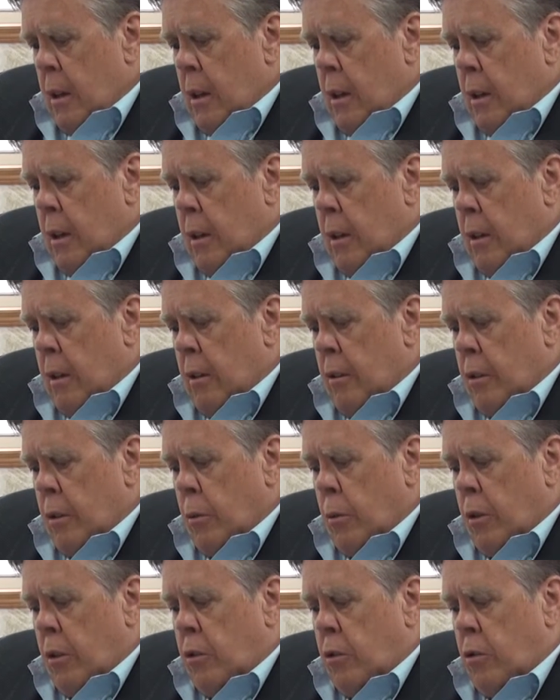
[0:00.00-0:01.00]
There
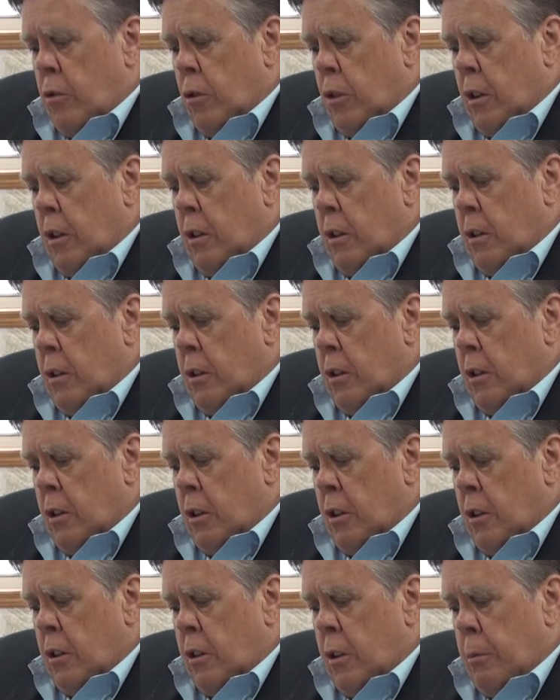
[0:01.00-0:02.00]
was soot in
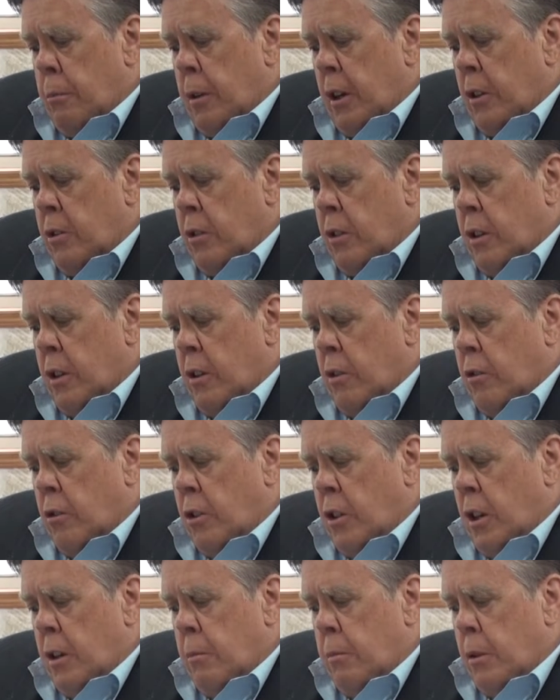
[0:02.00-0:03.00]
the combustion air
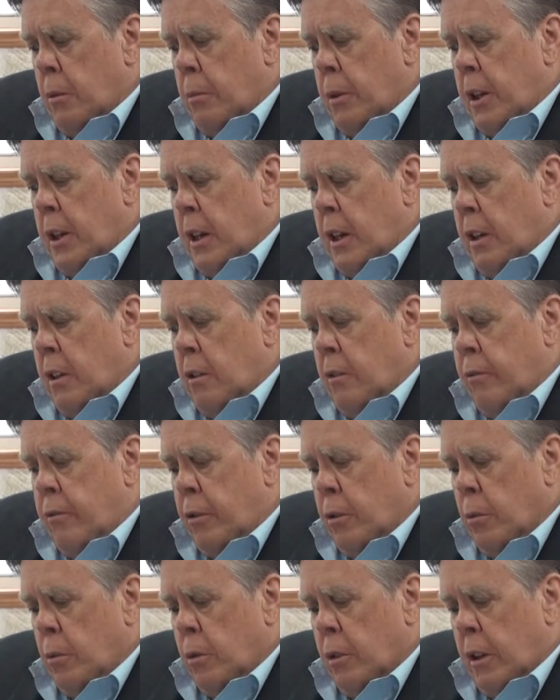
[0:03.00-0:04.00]
chamber behind the
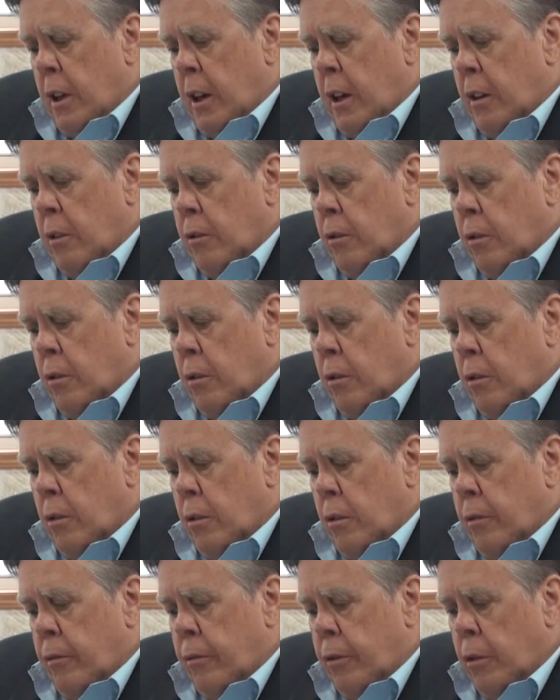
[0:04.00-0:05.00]
fuel nozzle.
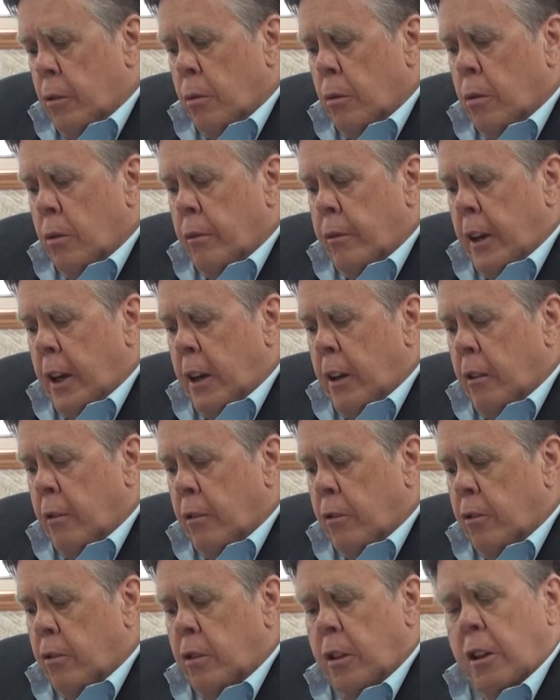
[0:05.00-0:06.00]
The fuel
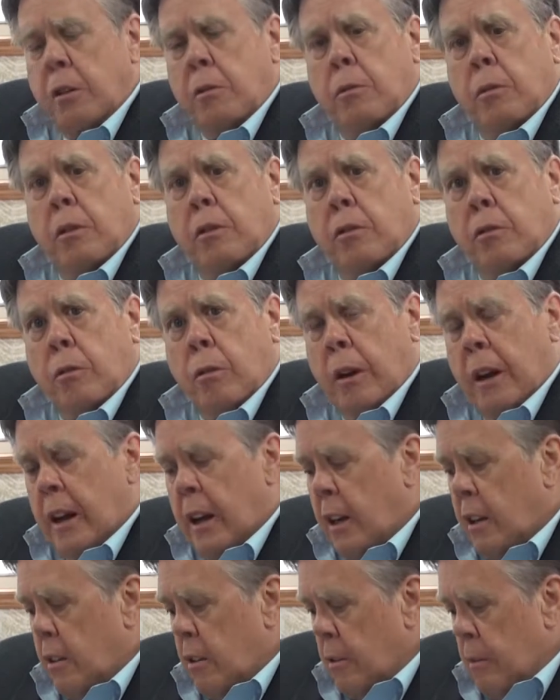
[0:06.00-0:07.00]
valve seat was
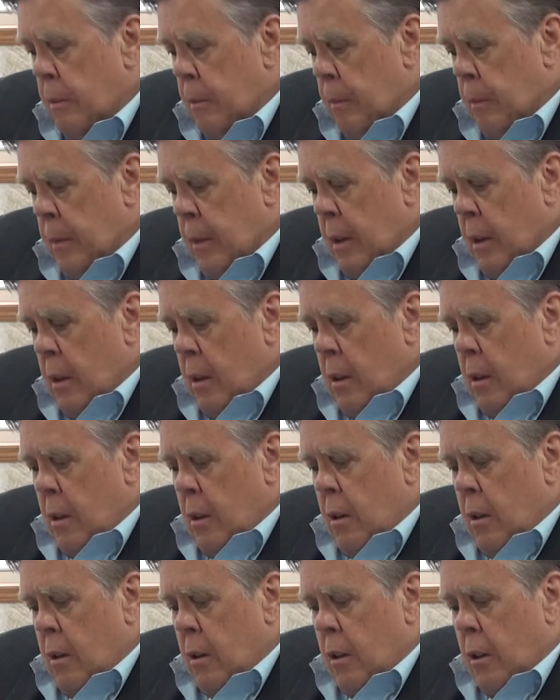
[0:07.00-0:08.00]
cracked
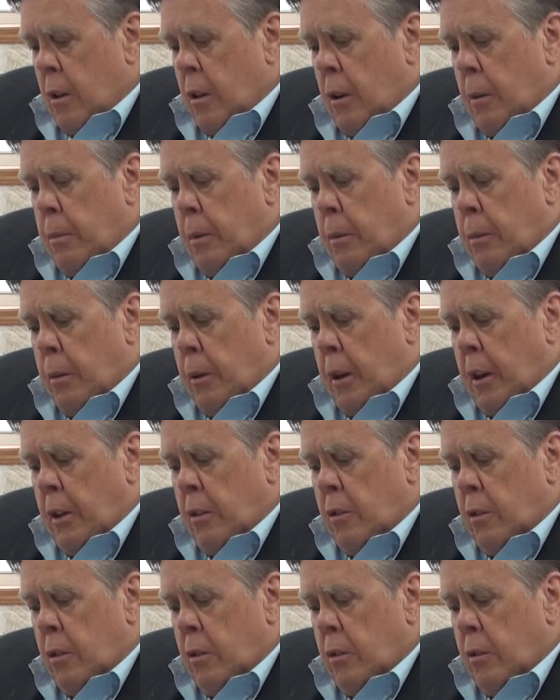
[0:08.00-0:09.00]
in a couple
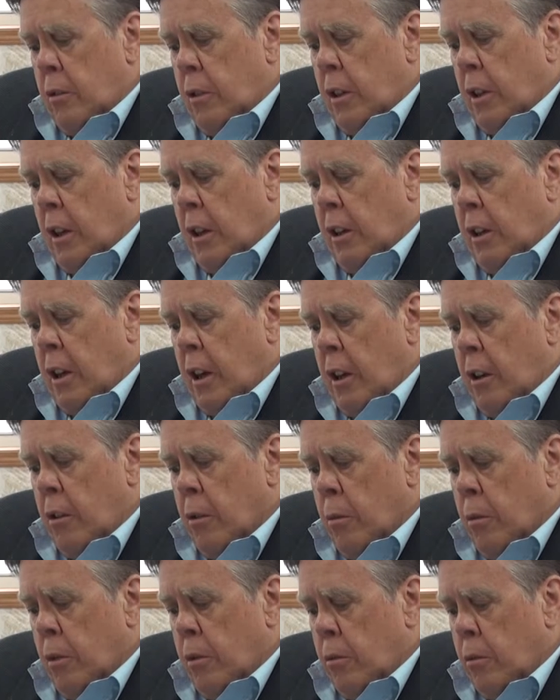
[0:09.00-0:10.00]
places. The
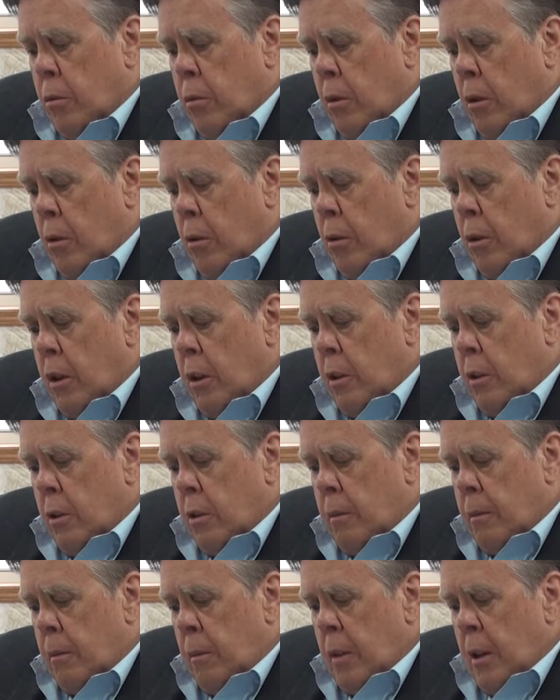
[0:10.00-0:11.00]
igniter was corroded.
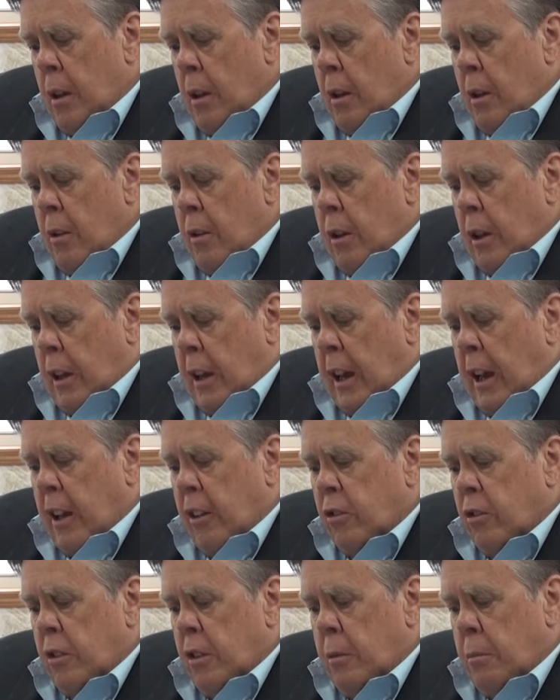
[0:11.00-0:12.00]
The
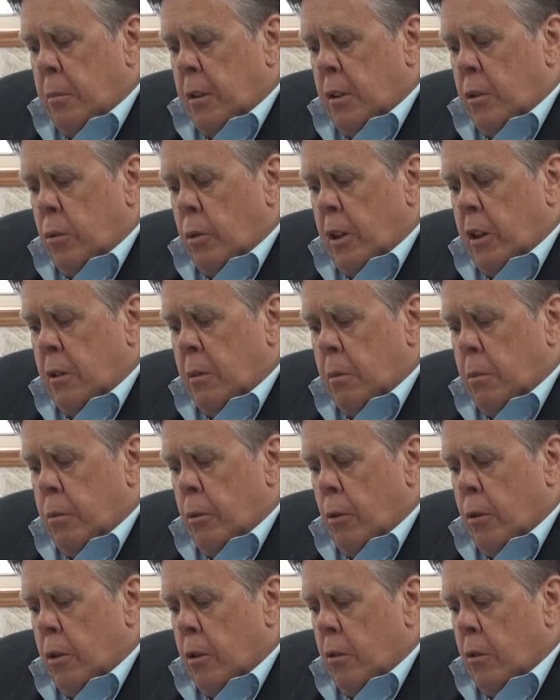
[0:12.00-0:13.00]
gasket between the
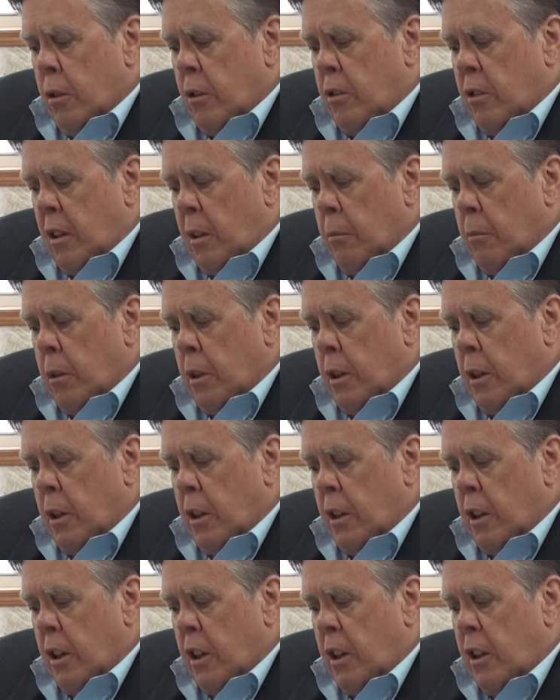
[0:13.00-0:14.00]
burner assembly
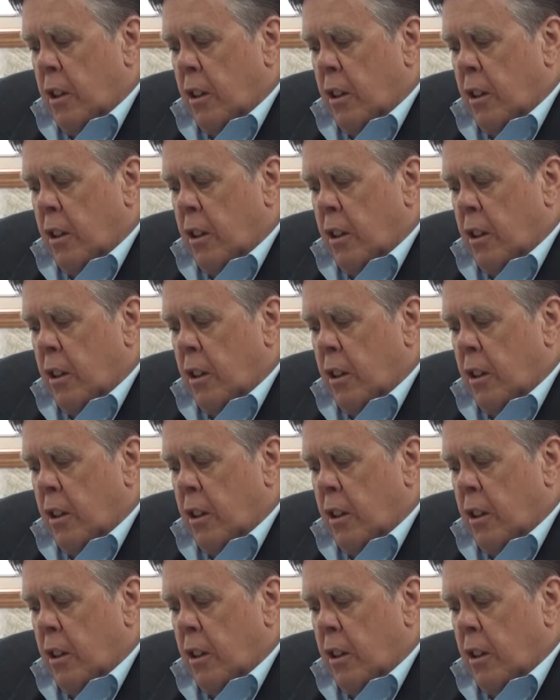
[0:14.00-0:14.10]
and the heat